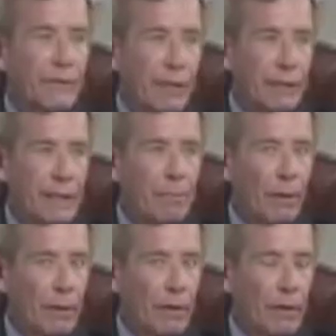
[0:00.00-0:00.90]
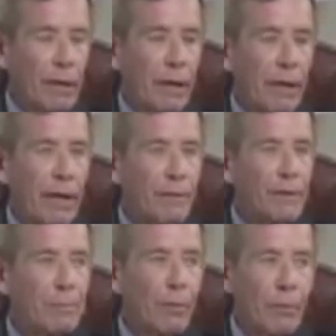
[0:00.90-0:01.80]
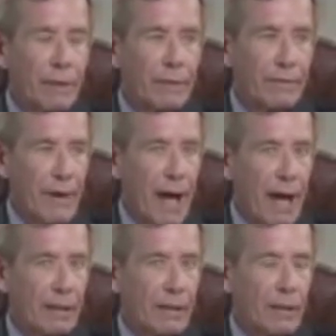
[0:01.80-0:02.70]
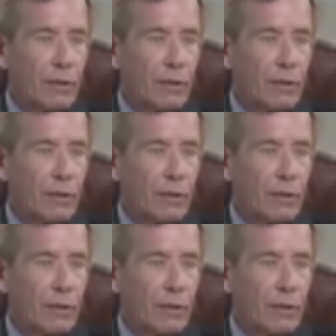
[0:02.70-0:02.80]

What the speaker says: it's very simple. If, in point of fact,